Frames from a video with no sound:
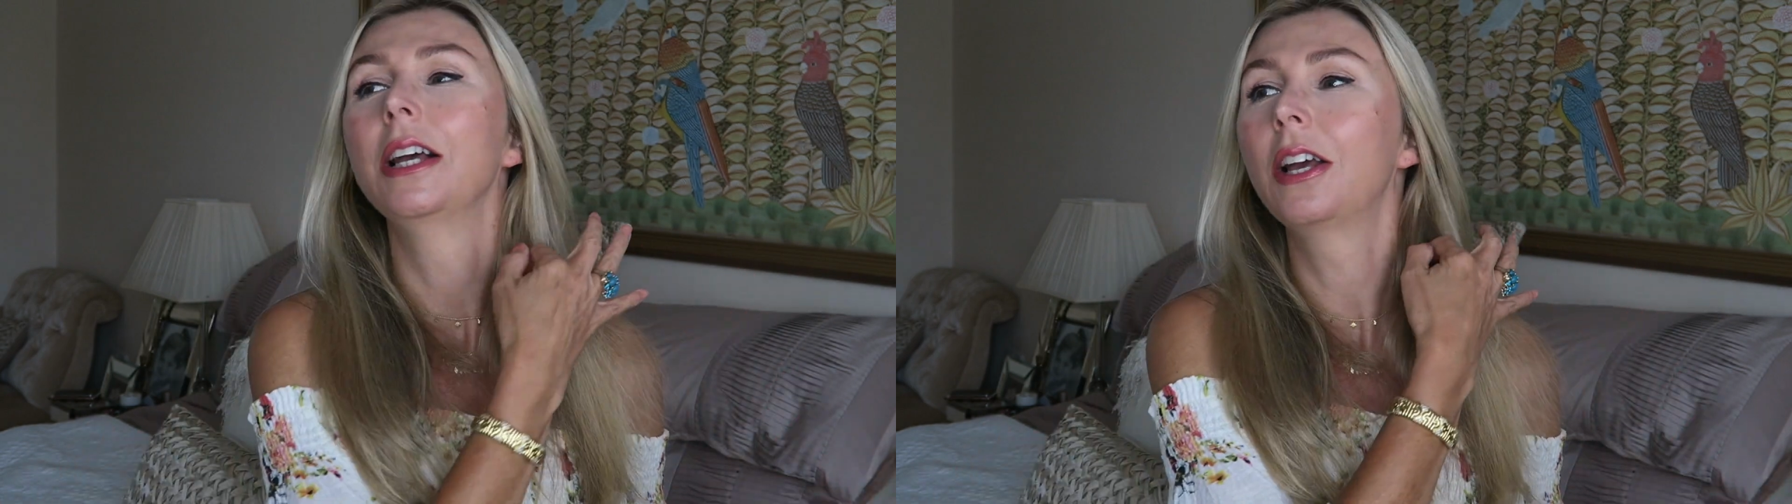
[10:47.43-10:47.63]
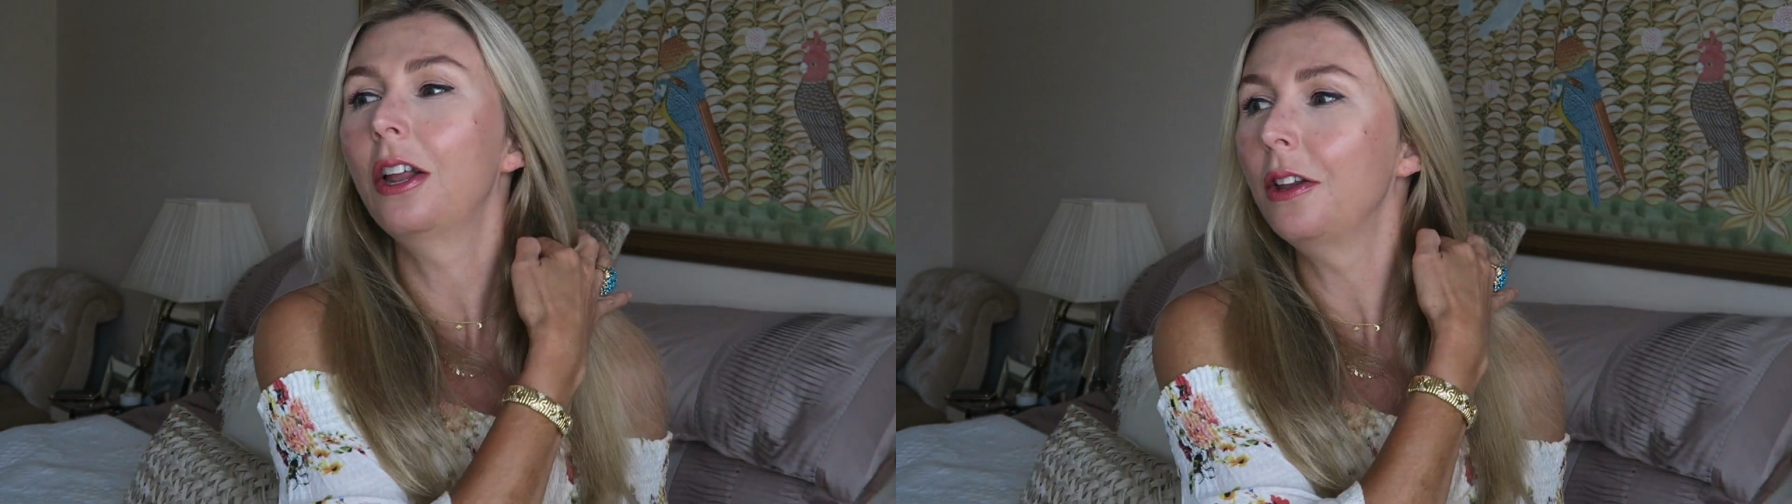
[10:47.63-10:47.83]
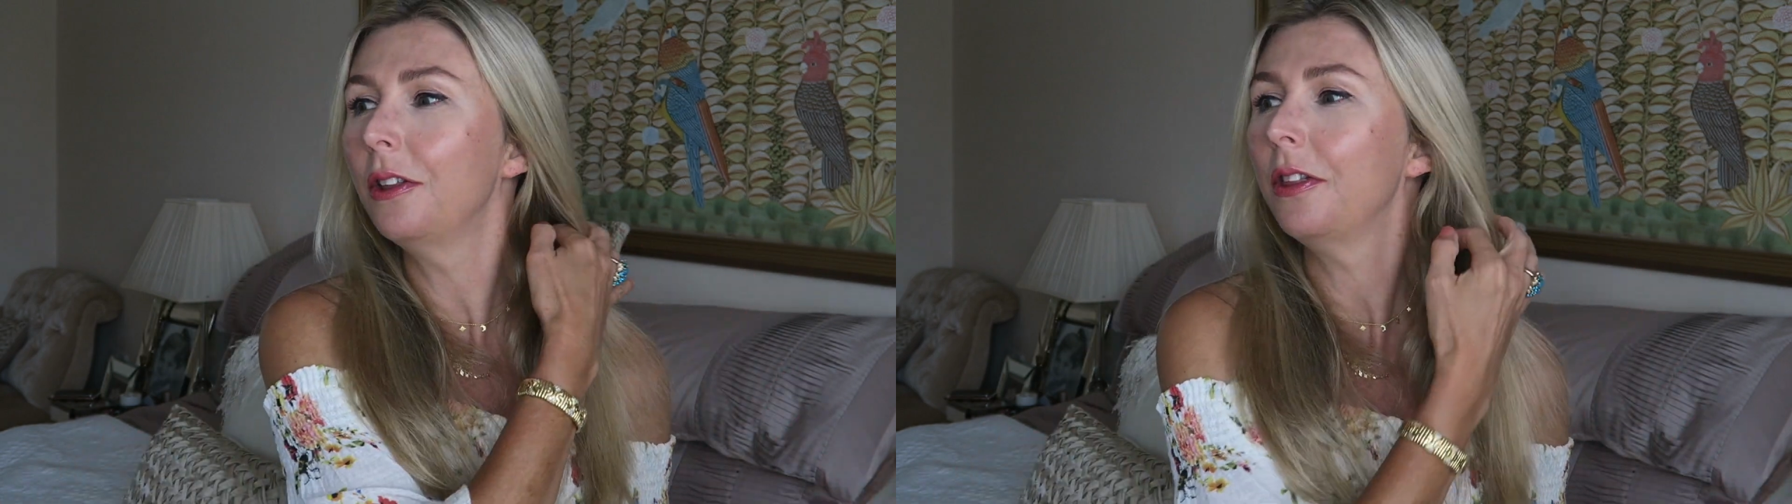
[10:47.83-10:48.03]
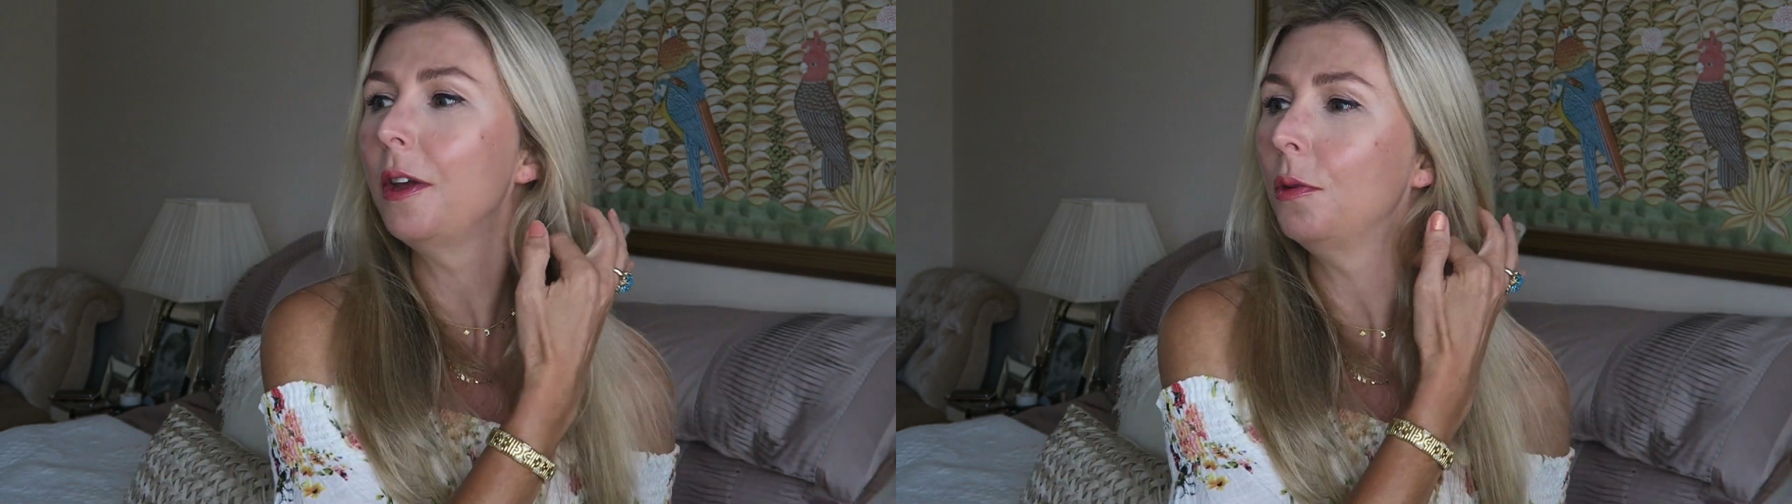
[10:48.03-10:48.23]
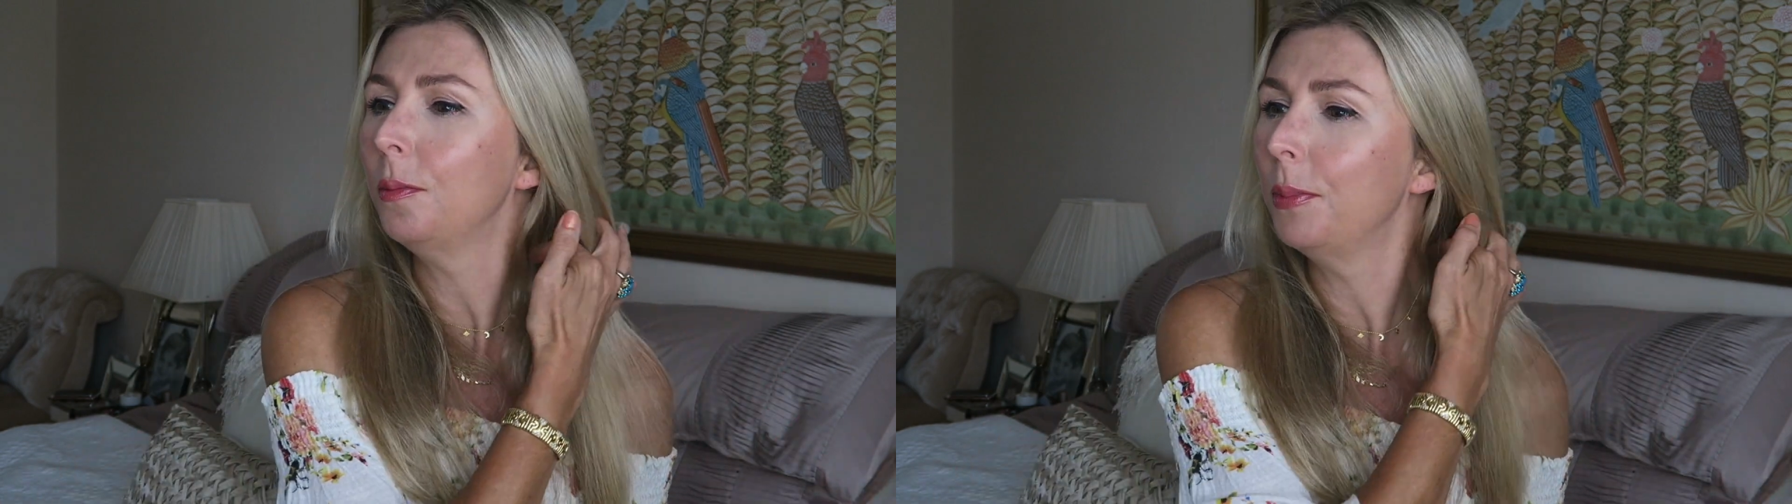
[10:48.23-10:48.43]
colour that
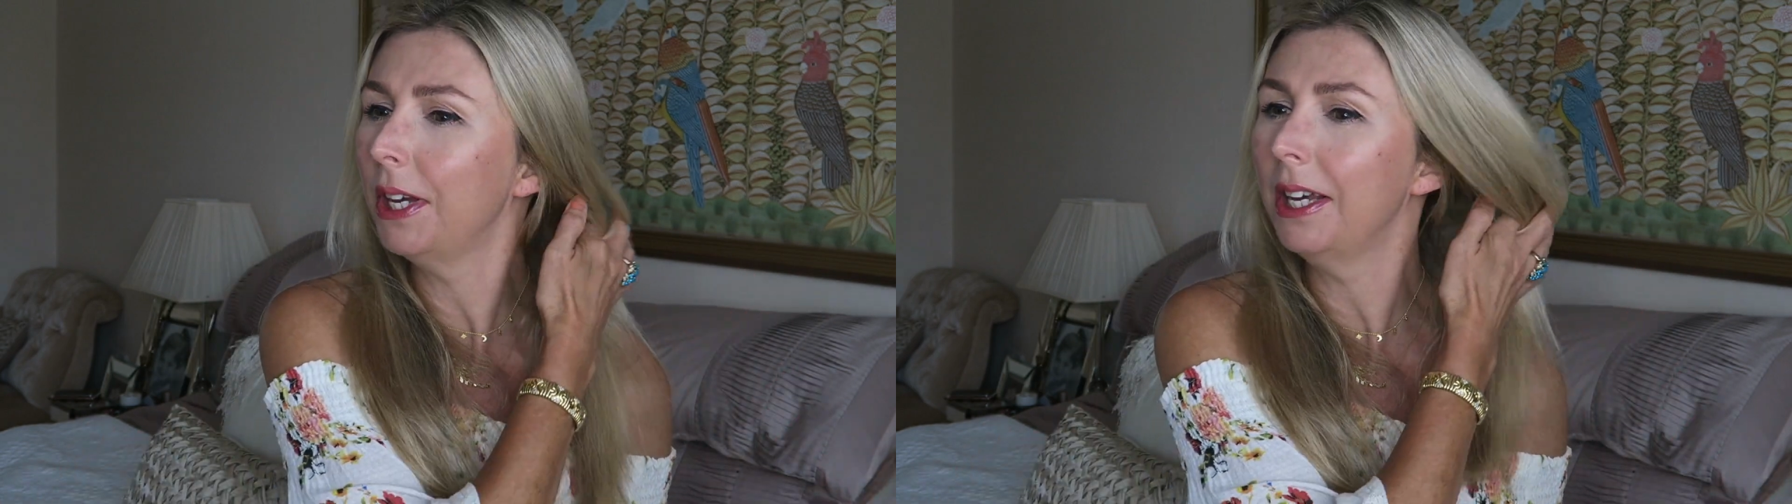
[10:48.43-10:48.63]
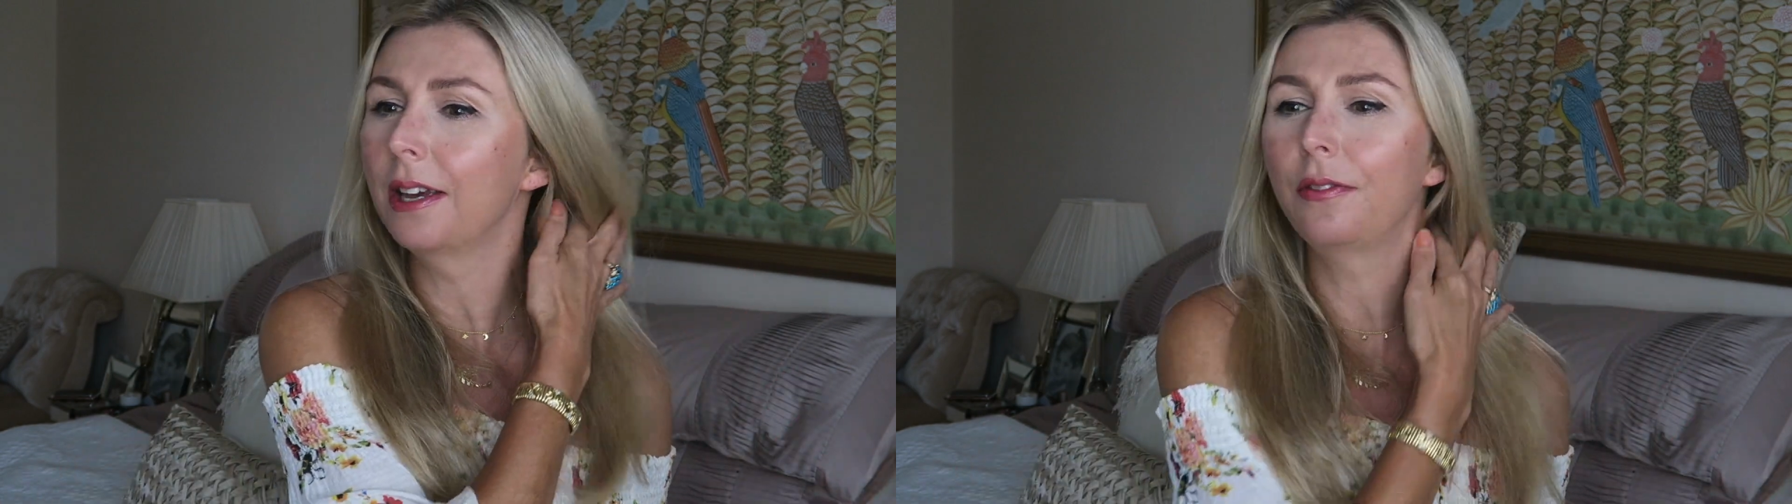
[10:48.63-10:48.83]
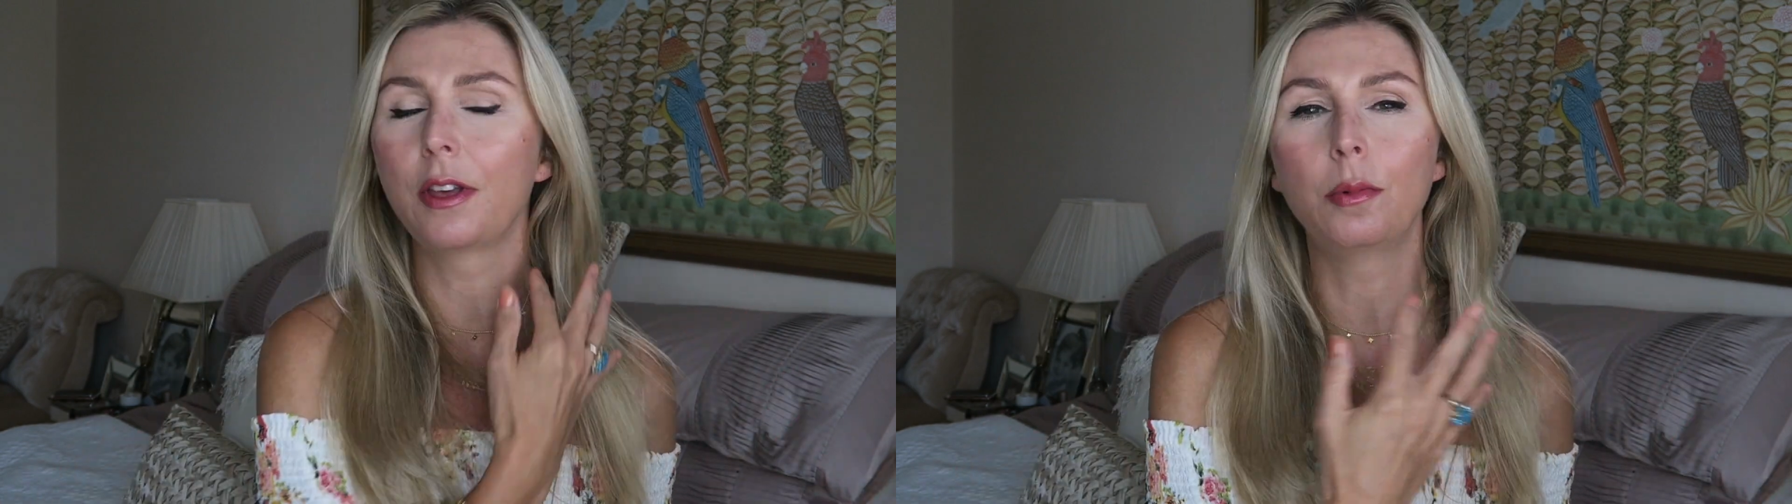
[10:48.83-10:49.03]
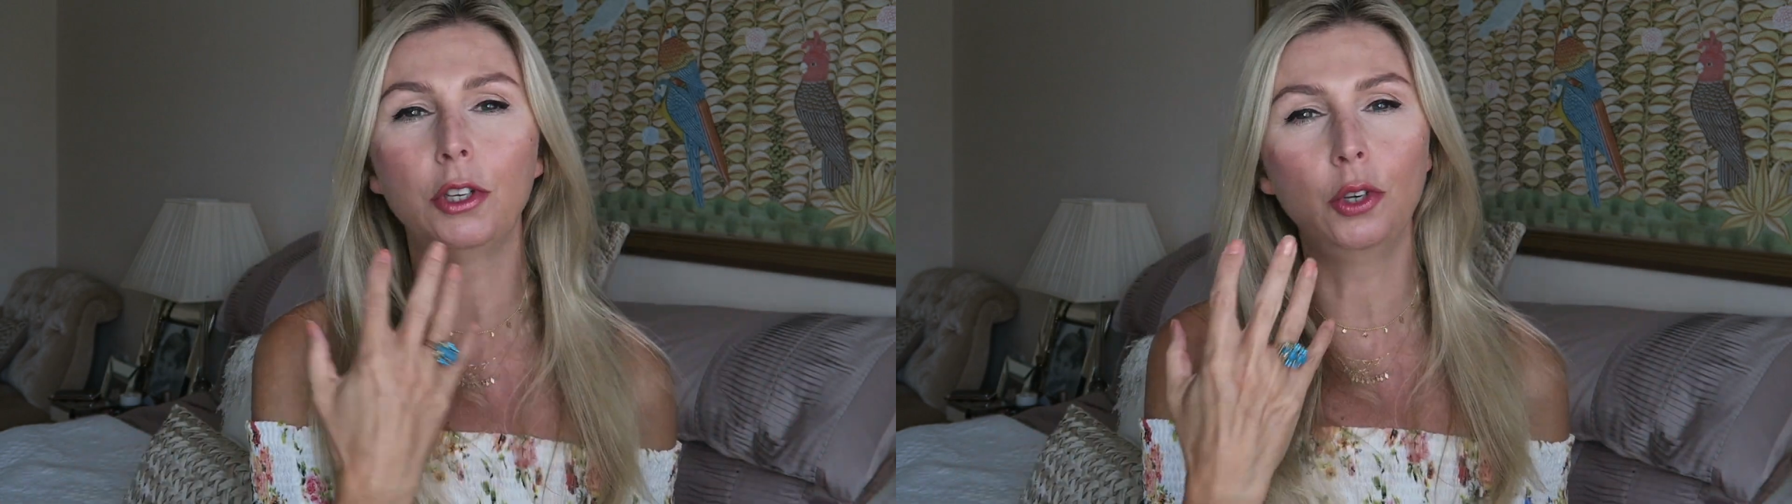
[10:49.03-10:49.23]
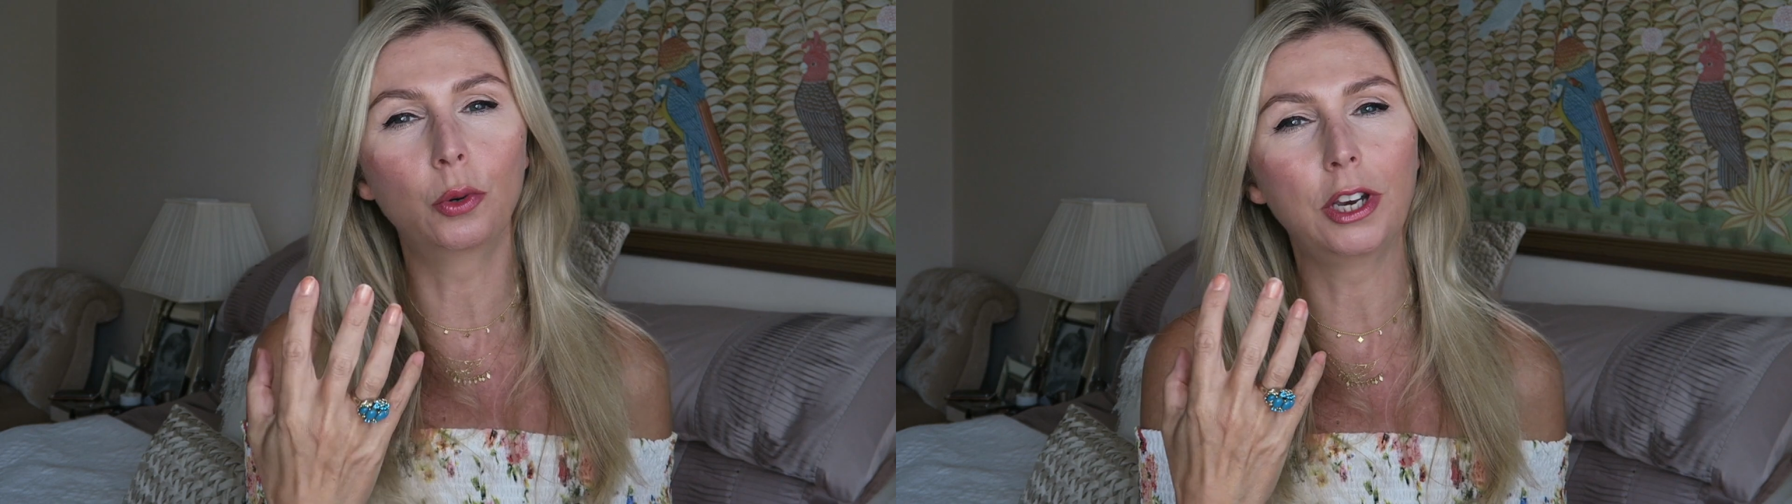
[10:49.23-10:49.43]
they would be if they were
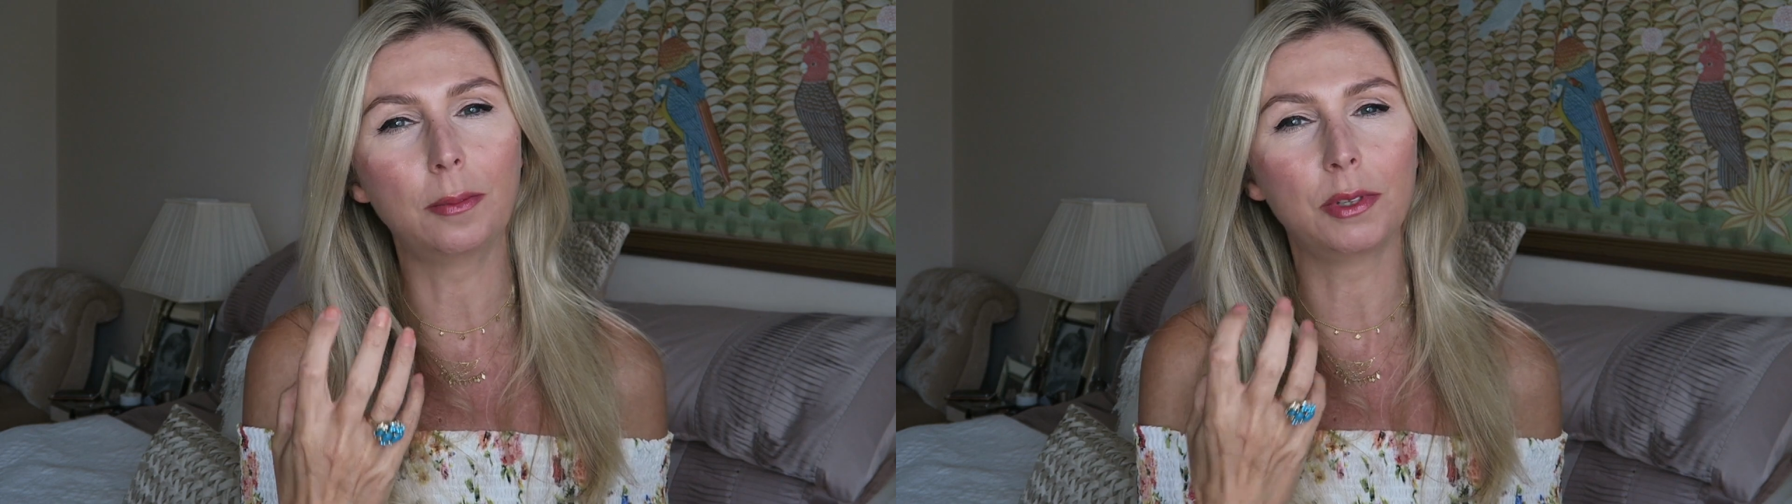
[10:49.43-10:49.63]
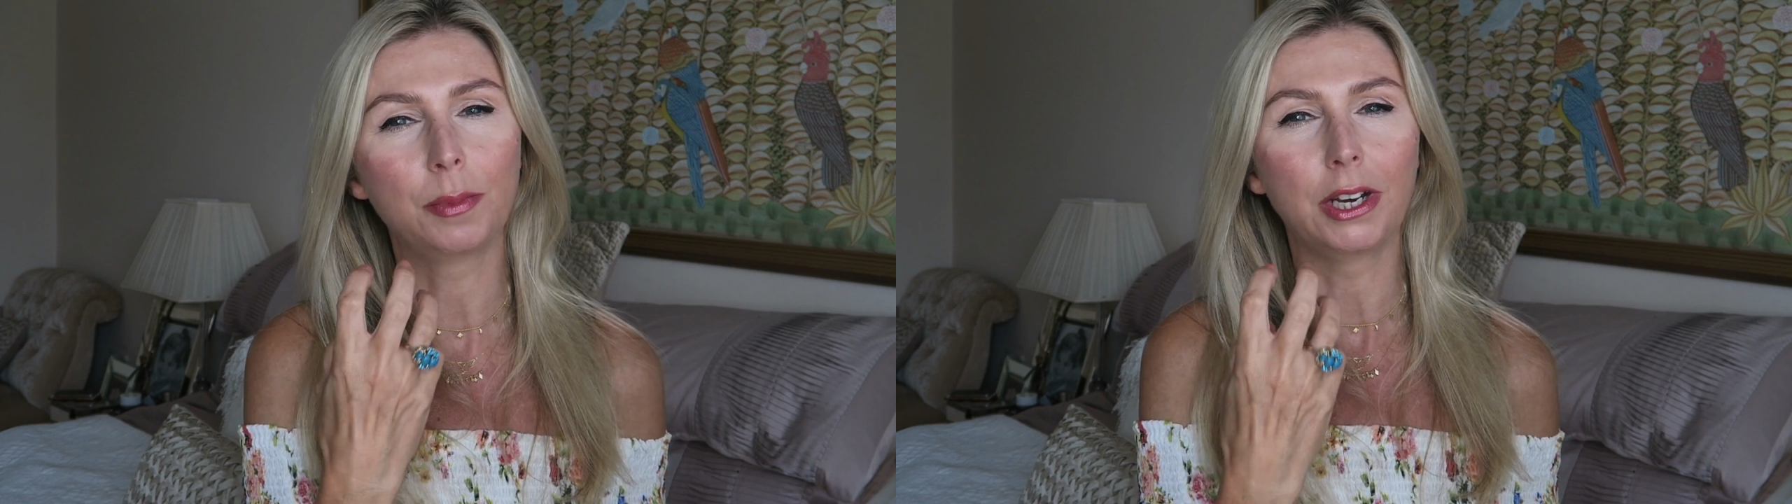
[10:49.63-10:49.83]
your lips,